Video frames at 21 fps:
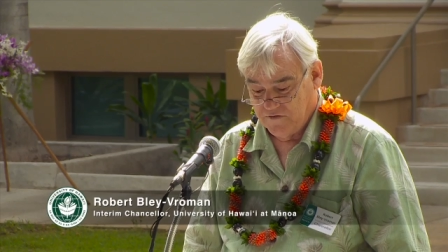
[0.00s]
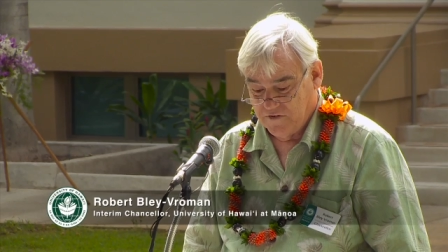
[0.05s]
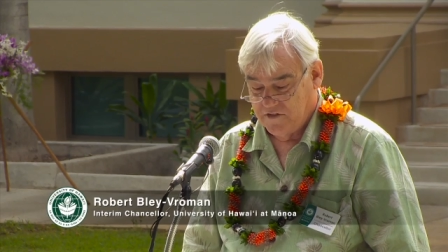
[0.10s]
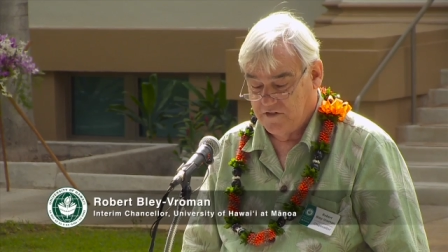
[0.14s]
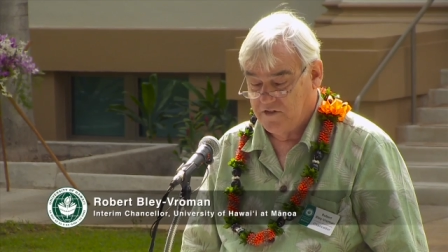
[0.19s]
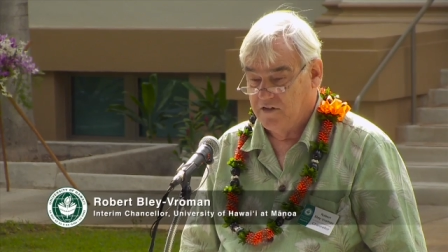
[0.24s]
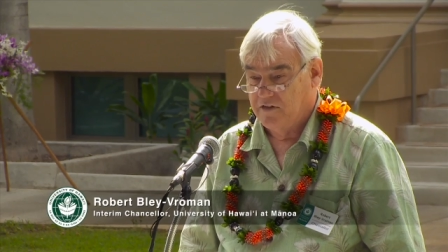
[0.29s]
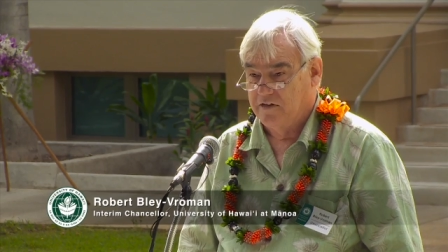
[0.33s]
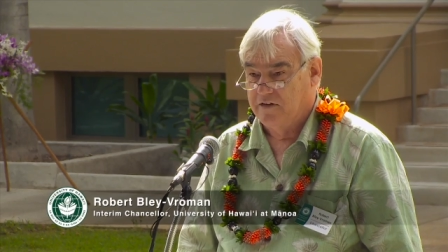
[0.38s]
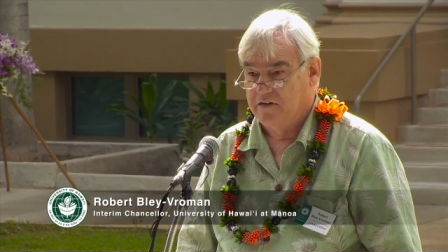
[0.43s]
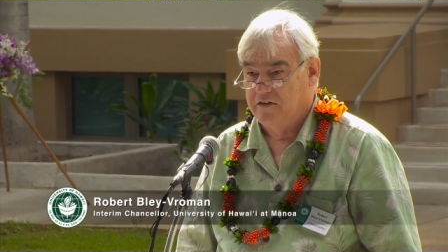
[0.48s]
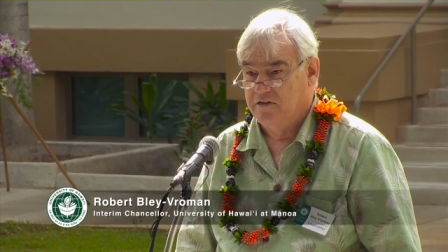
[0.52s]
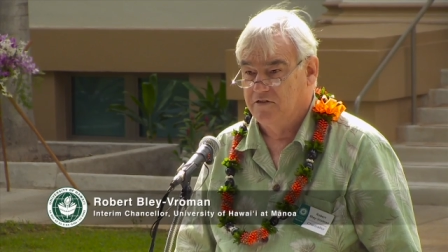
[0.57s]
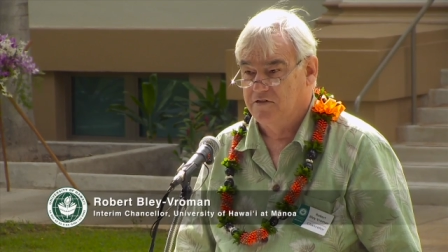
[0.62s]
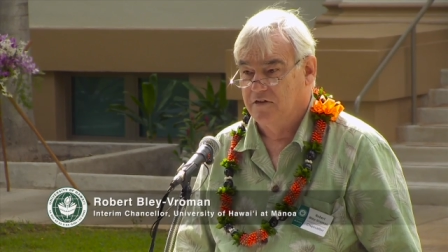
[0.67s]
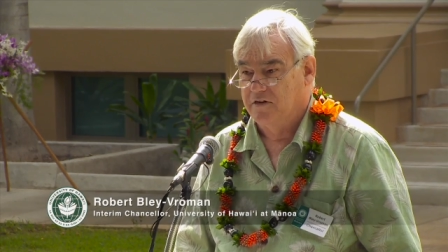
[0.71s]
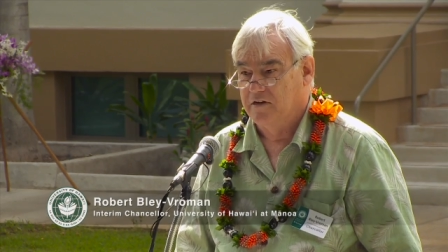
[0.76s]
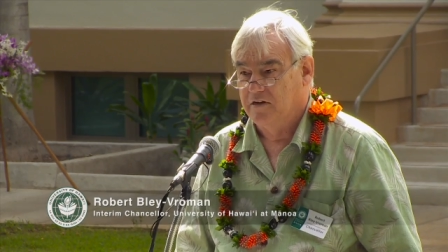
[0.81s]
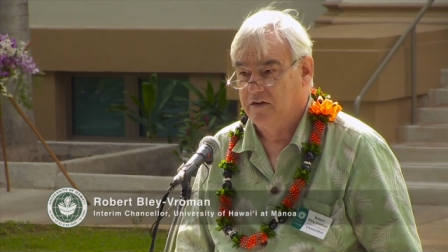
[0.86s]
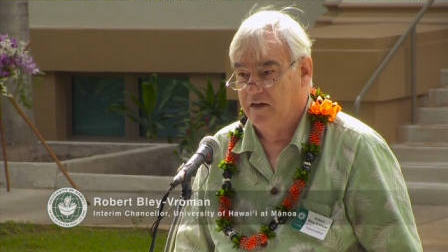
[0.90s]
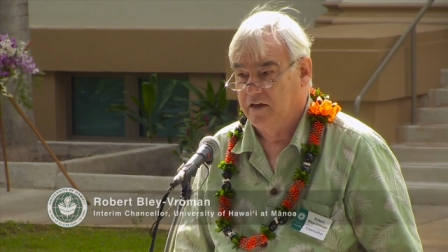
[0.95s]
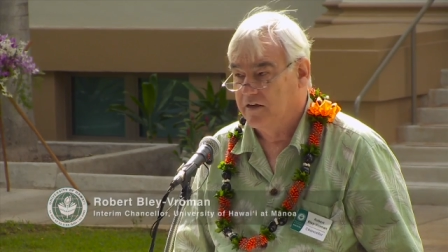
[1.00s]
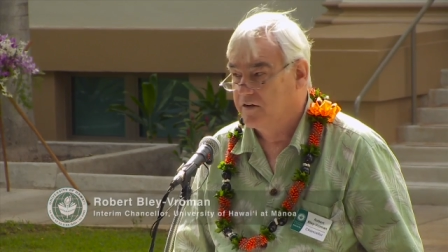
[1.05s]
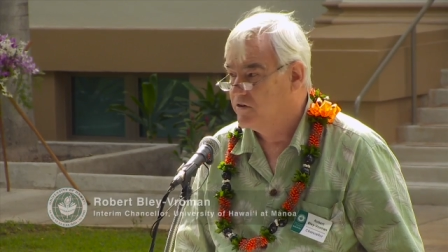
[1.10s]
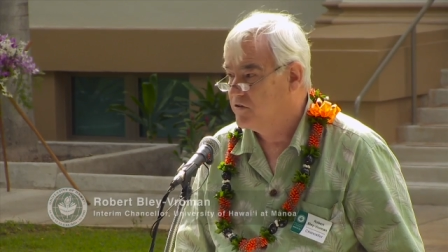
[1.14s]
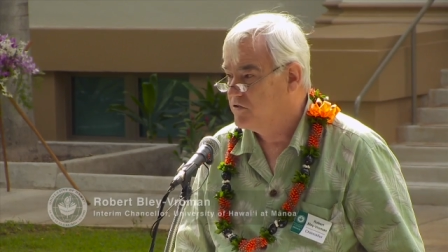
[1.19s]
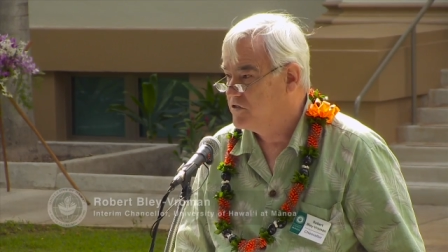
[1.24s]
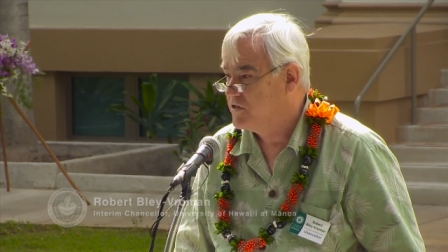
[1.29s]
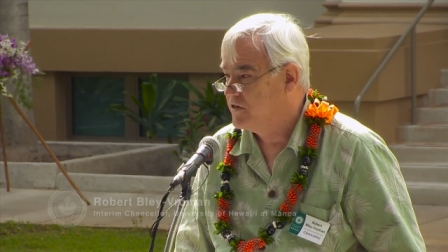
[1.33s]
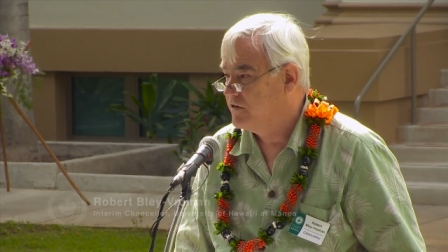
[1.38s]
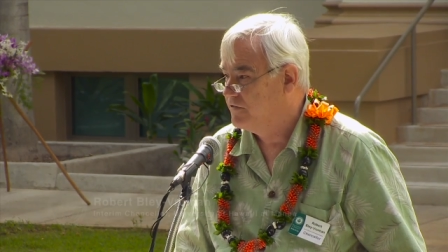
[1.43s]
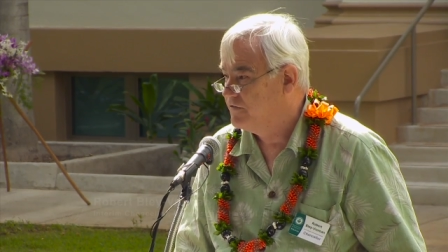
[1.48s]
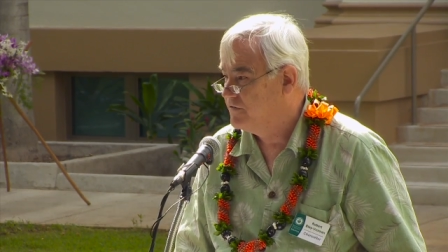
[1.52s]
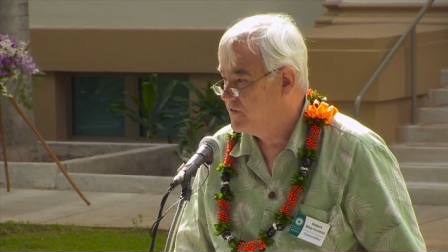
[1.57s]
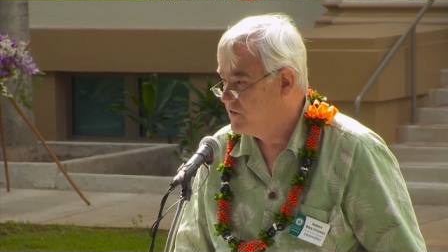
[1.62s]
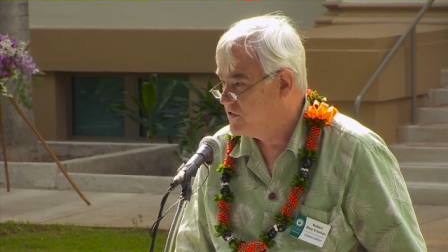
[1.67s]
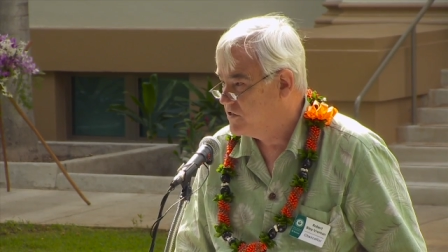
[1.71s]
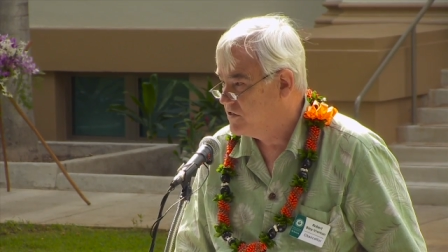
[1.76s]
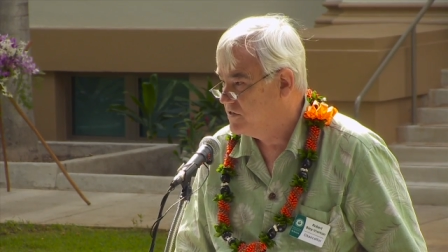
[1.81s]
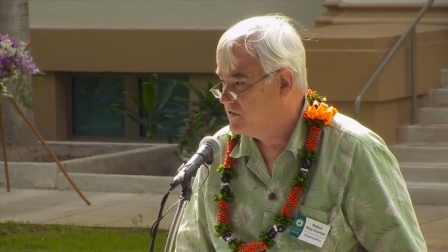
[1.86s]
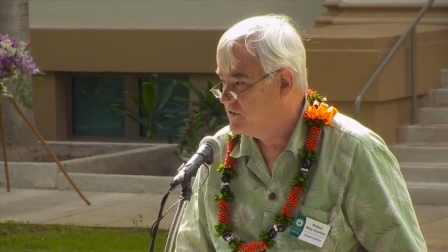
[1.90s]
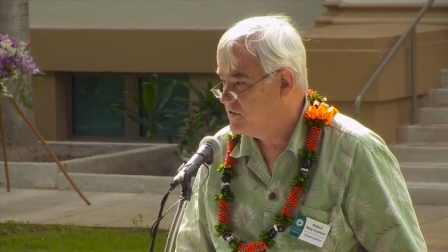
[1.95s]
facilities in an energy
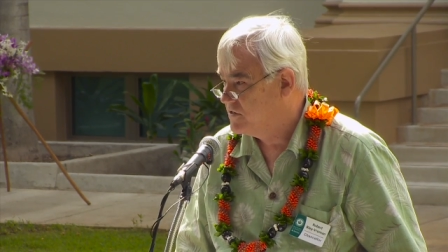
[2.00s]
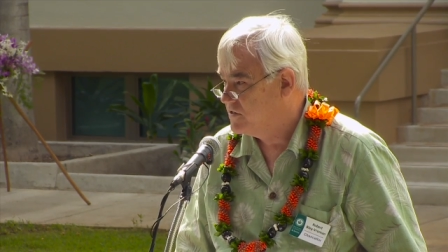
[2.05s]
efficient,